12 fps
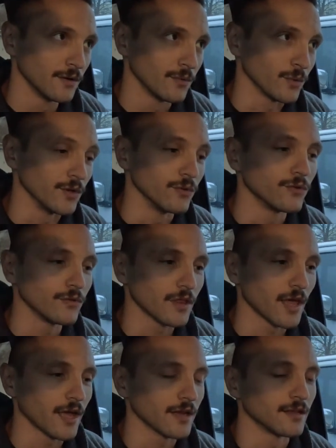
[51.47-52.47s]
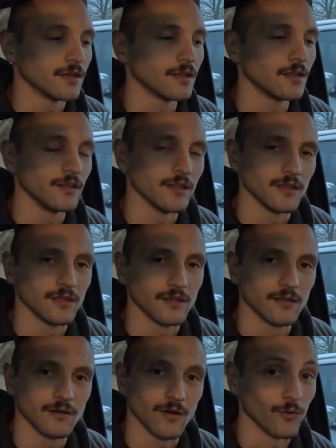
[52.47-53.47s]
when you do that, the
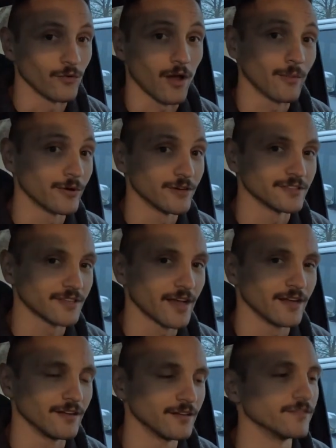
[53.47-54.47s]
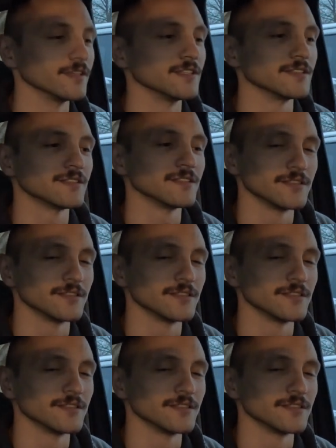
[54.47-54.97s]
odometer side of this